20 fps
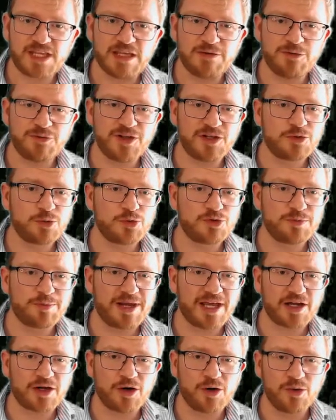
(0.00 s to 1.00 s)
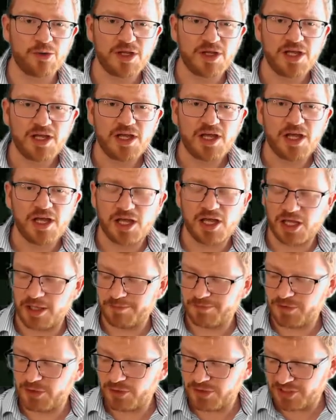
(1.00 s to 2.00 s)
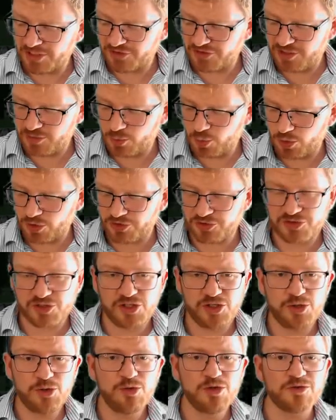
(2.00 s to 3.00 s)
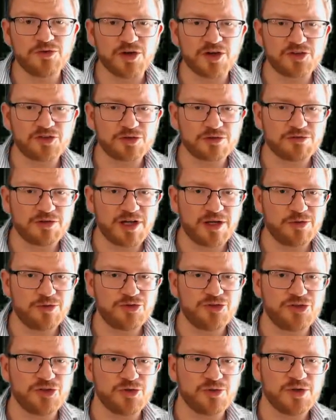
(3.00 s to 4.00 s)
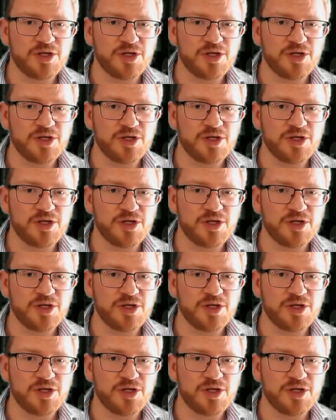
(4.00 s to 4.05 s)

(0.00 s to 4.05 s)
If you fell towards a black hole, you'd actually watch the universe around you.